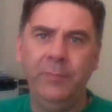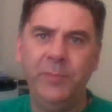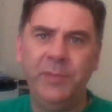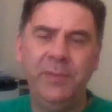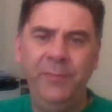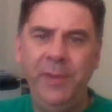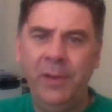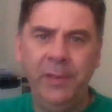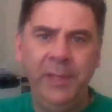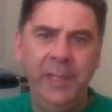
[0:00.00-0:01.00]

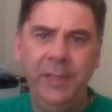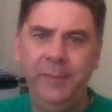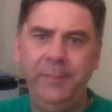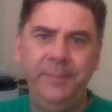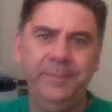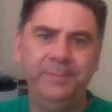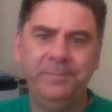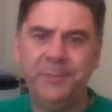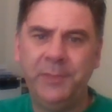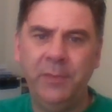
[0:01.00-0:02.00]
severely
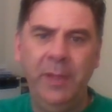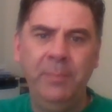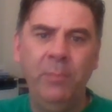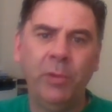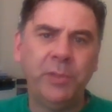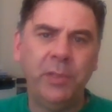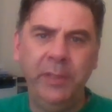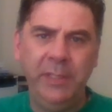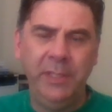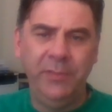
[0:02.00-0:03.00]
sort of
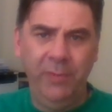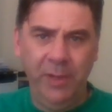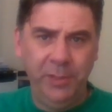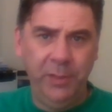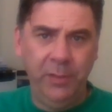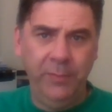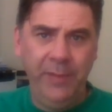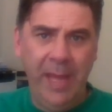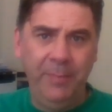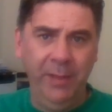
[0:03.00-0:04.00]
emotionally dysfunctional
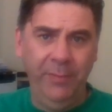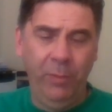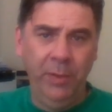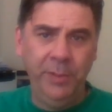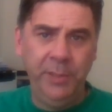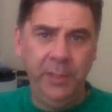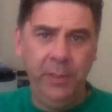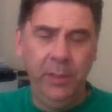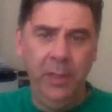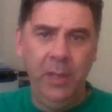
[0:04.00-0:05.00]
family of origin,